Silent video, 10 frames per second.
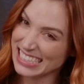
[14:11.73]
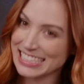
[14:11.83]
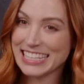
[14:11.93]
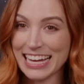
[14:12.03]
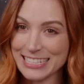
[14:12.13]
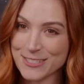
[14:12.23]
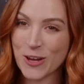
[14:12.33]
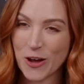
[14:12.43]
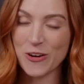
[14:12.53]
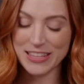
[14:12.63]
Yeah,
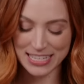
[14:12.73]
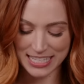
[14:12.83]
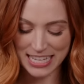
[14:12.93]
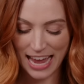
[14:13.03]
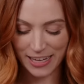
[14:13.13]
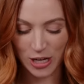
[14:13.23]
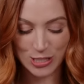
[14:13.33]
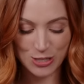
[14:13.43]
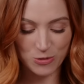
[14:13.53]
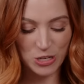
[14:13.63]
so this attack goes
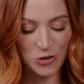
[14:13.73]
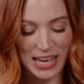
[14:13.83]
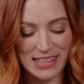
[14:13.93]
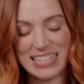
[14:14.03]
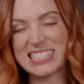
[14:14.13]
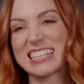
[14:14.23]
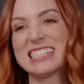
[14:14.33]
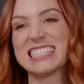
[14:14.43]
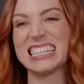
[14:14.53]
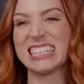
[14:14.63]
through, and that's gonna
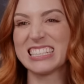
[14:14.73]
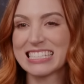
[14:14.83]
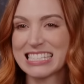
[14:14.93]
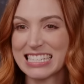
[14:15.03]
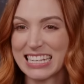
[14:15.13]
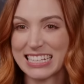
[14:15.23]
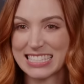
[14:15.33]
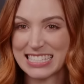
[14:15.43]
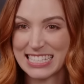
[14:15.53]
deal 6